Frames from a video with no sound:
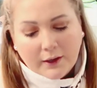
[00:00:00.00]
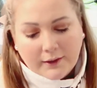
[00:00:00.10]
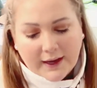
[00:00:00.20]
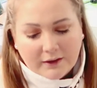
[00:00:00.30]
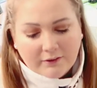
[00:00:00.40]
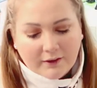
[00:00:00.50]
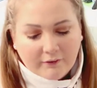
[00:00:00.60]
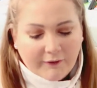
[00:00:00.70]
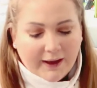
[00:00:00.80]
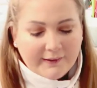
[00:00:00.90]

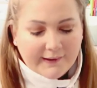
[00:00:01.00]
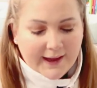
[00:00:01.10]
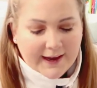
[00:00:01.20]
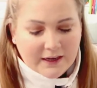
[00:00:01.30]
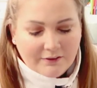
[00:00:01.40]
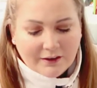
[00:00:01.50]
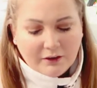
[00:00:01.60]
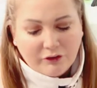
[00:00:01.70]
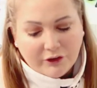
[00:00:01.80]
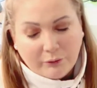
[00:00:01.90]
Negative has eight
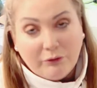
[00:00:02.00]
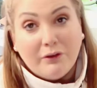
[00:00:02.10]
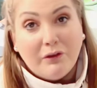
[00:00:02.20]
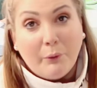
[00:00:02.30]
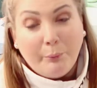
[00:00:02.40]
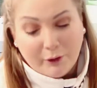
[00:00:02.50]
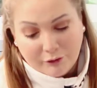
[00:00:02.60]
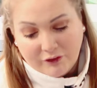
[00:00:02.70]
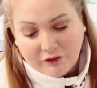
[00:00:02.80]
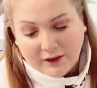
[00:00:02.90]
and so does
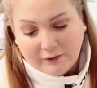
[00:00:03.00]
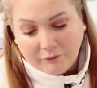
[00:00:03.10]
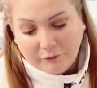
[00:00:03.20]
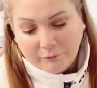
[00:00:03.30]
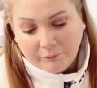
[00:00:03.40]
positive.